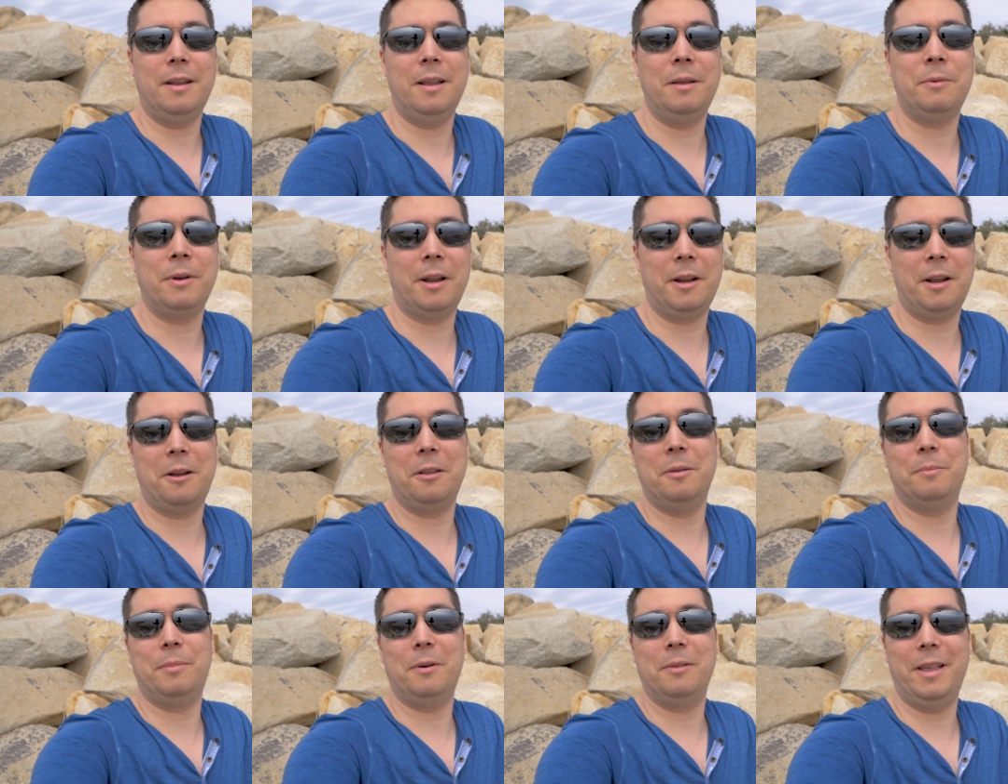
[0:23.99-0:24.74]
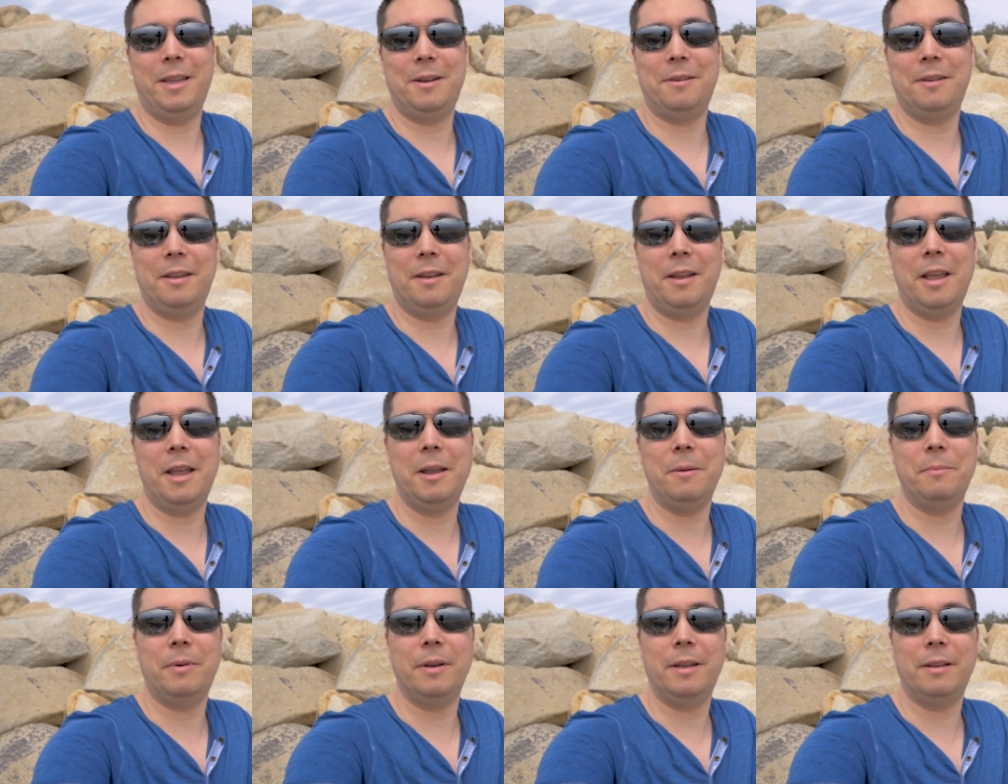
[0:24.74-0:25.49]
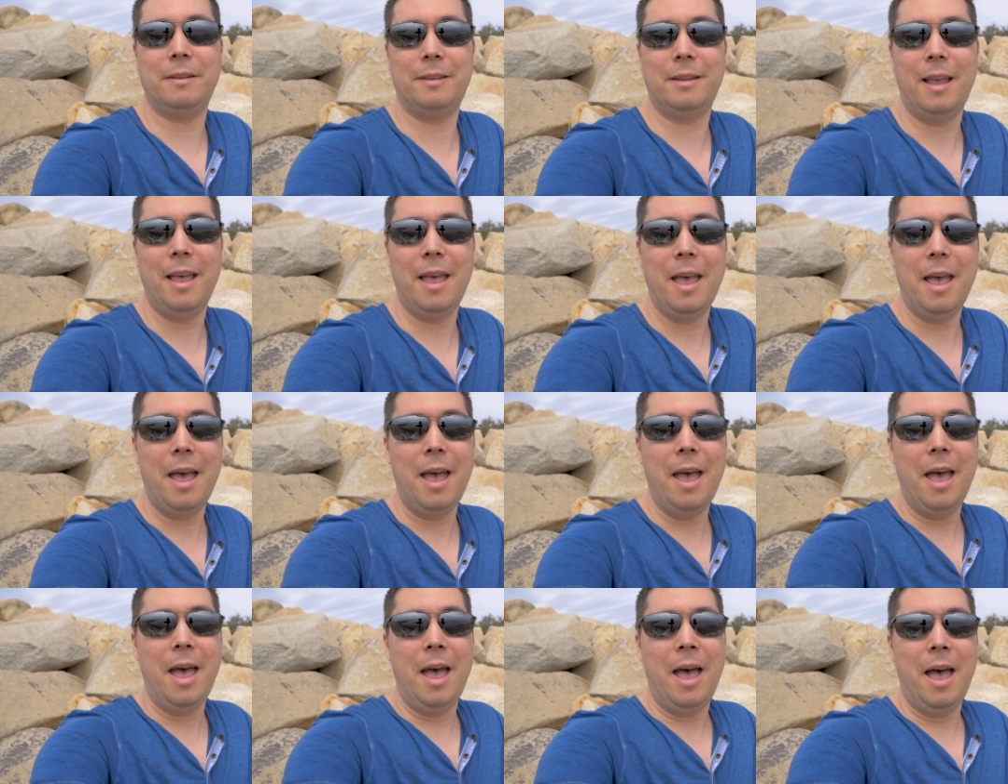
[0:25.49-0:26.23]
We're going to get on the boat later today, but
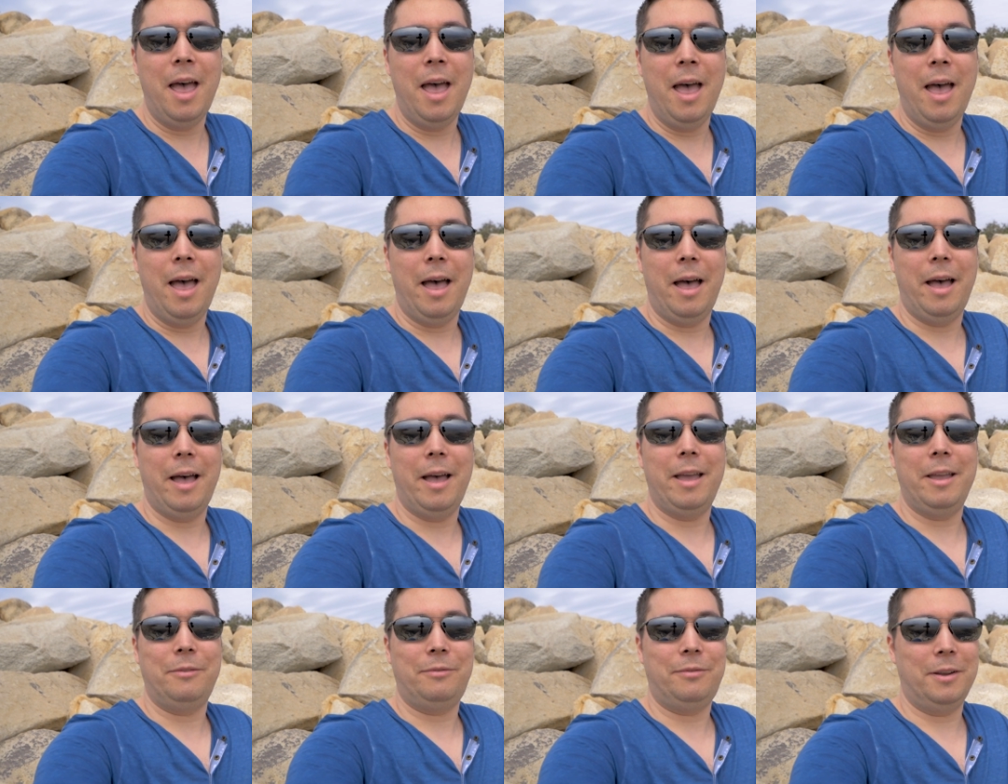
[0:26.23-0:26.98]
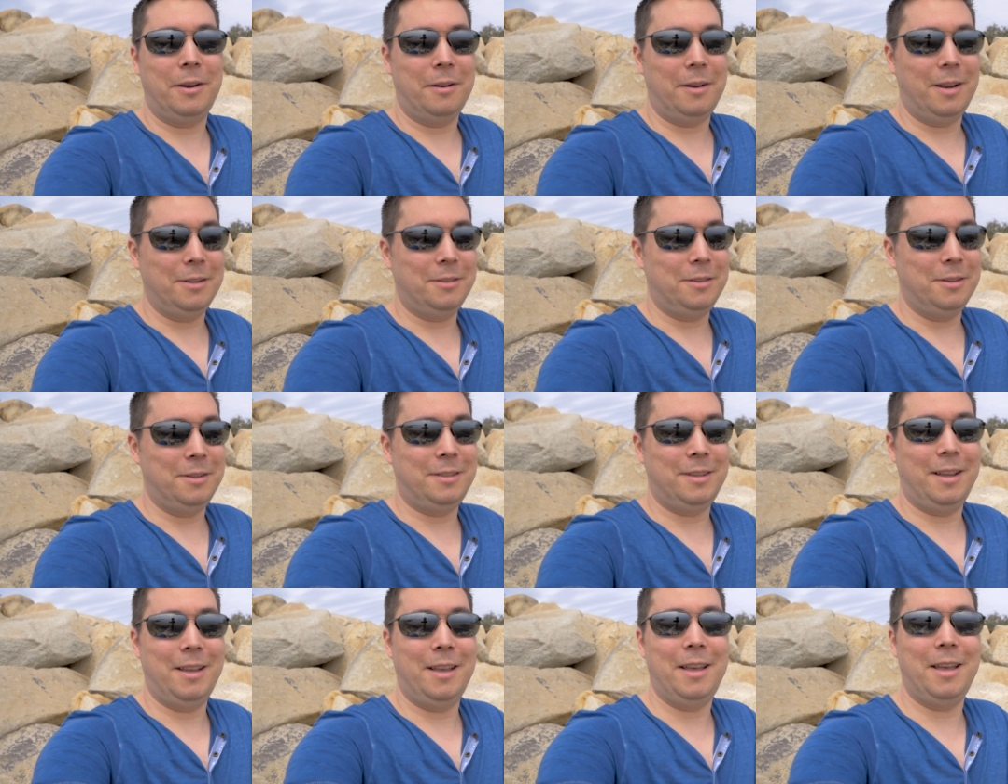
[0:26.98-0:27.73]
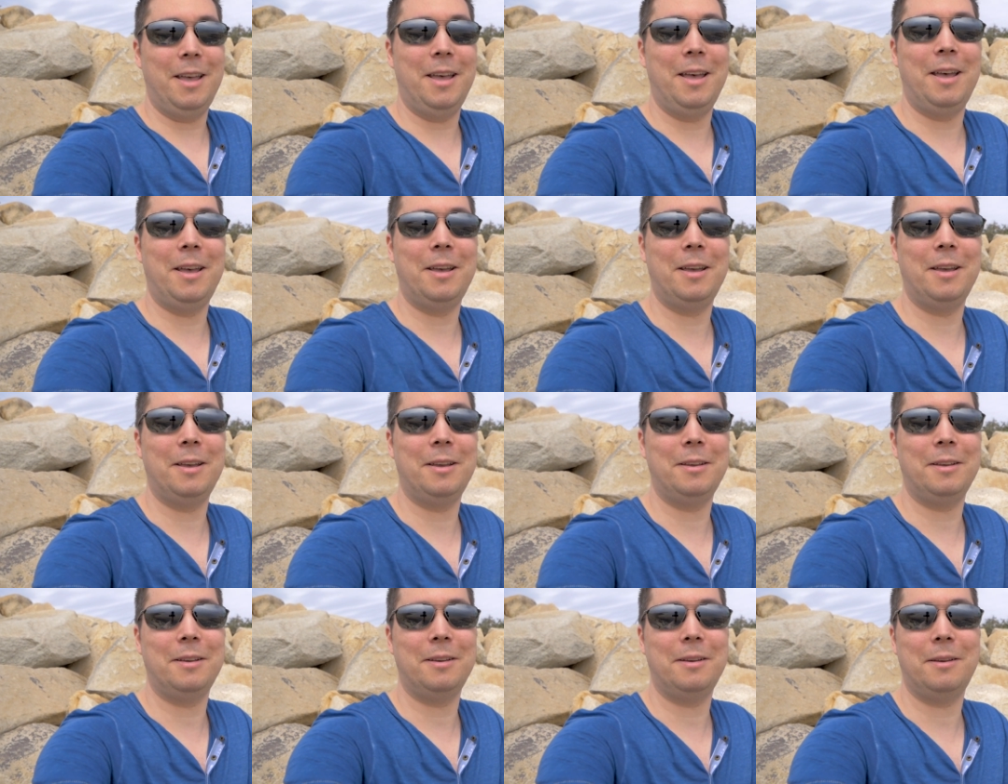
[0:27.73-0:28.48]
I figured I should uh,
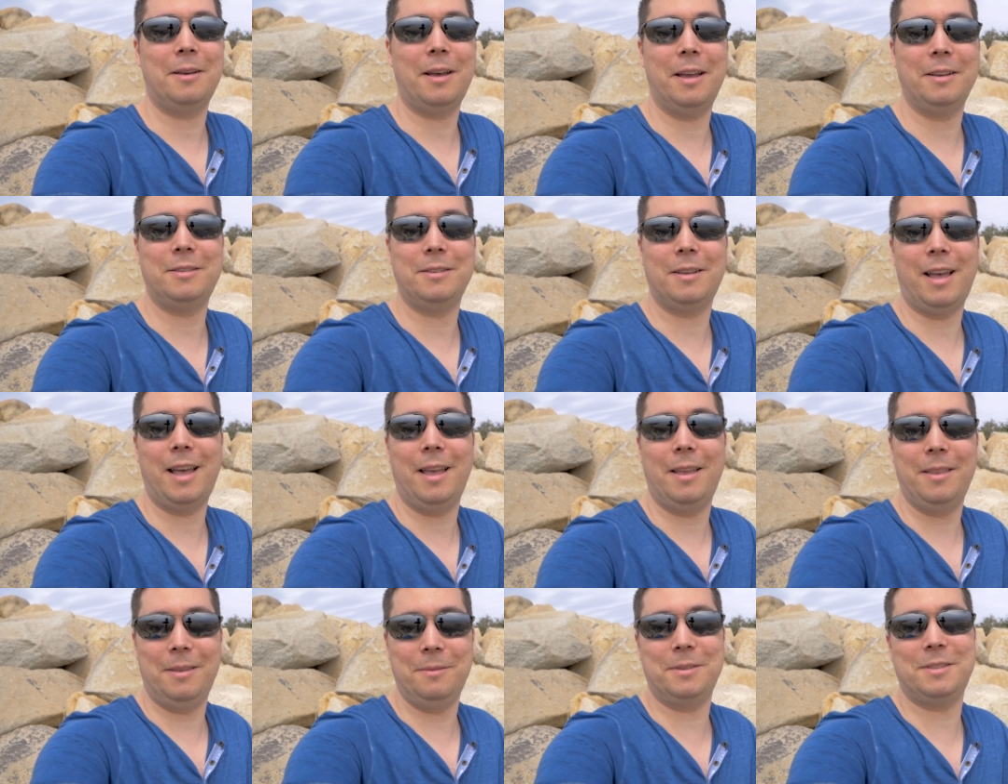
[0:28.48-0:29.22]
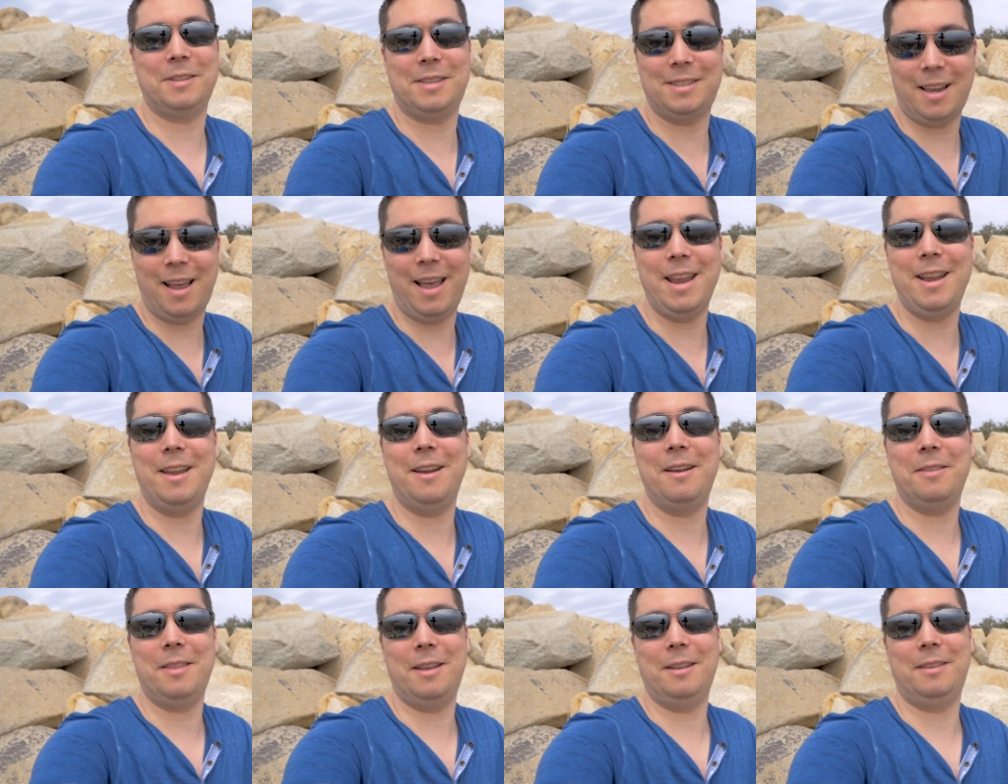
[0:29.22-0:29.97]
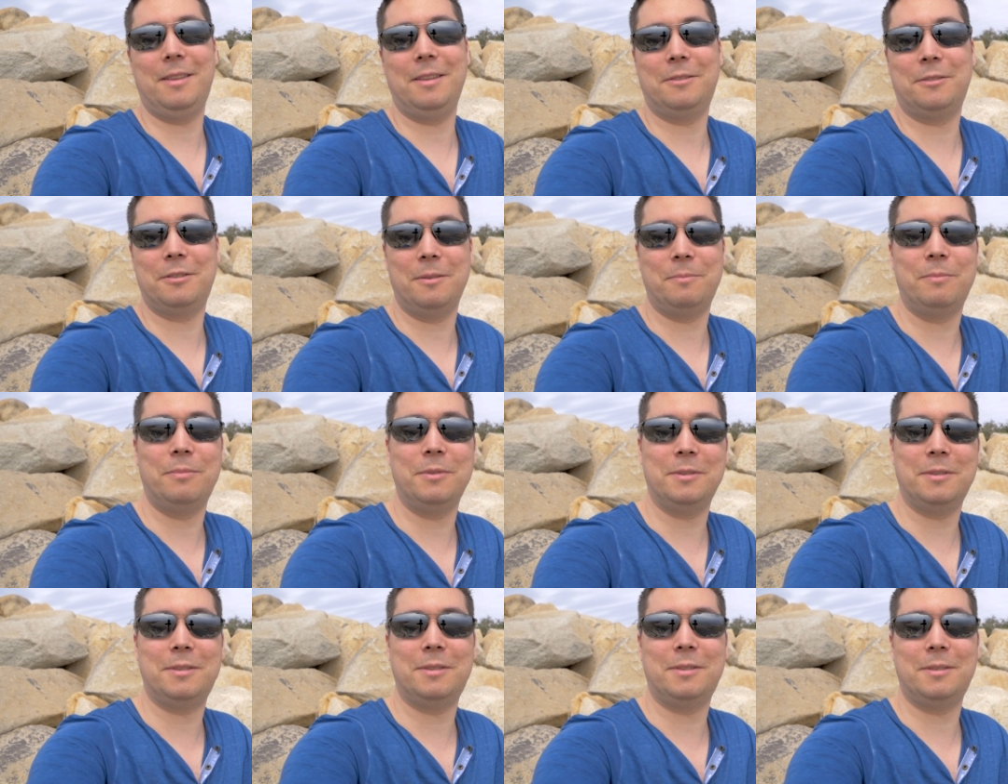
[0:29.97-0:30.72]
I, I, uh, there was a sign here that the trip
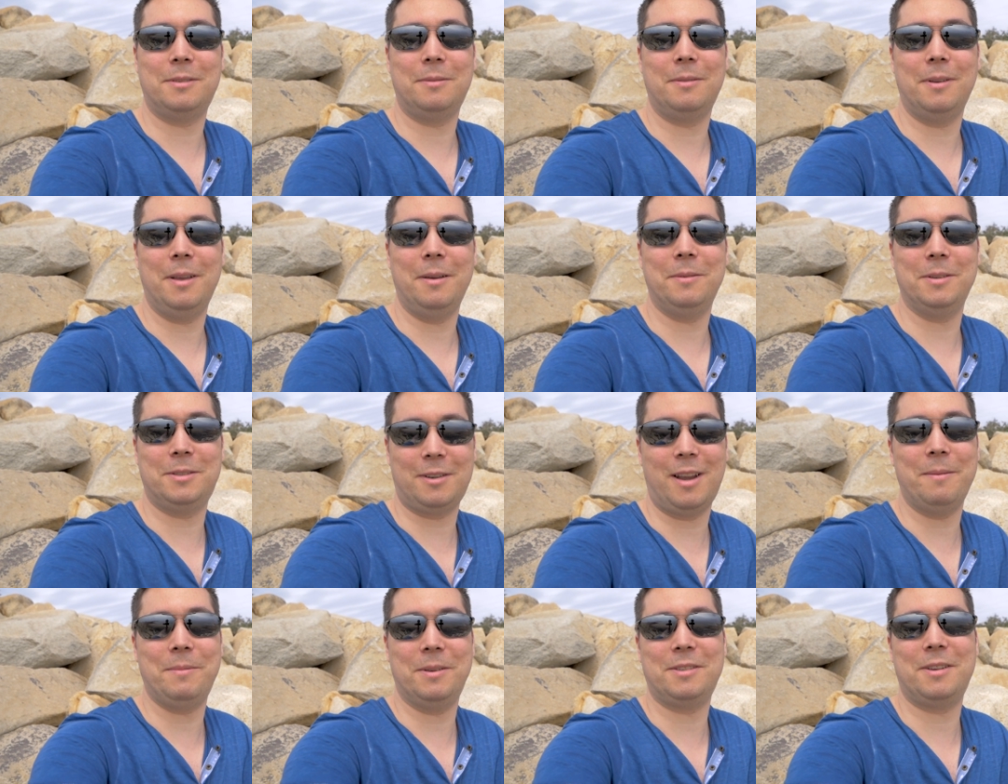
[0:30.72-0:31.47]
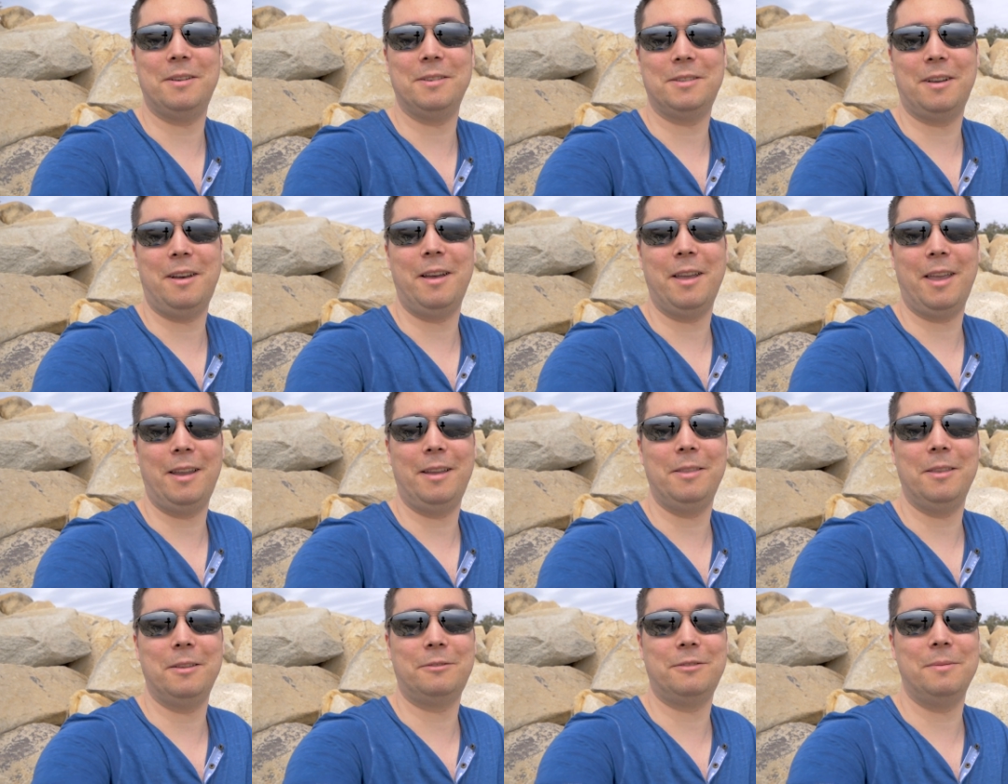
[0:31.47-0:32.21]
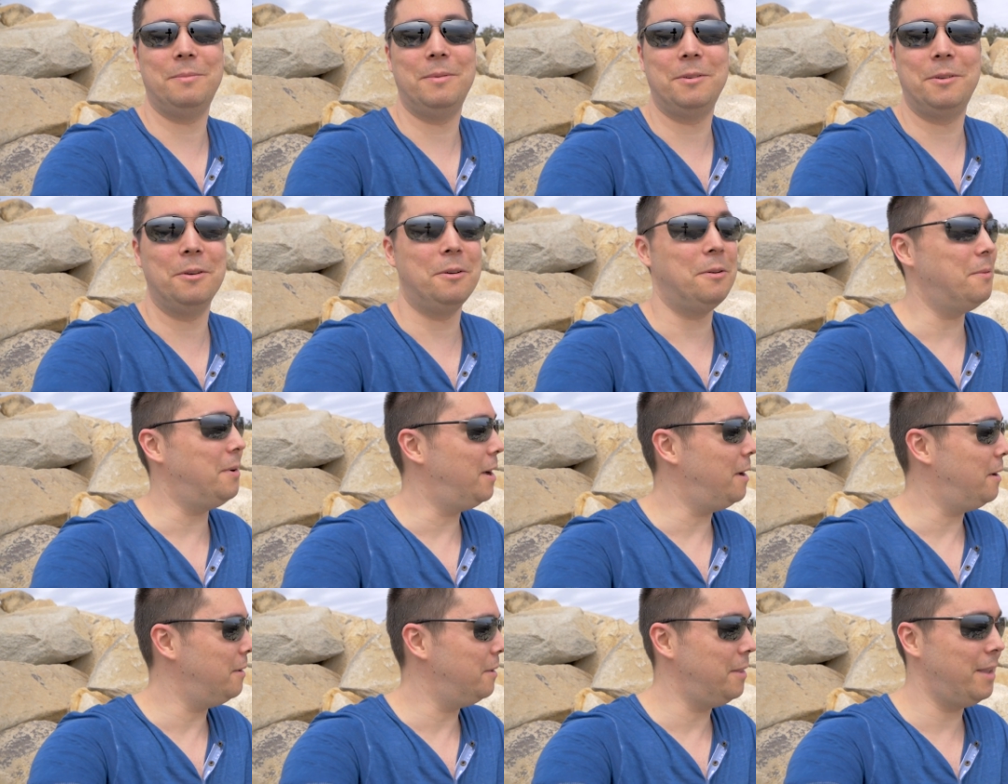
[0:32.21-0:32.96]
was, it was time to start talking and the trip would go well.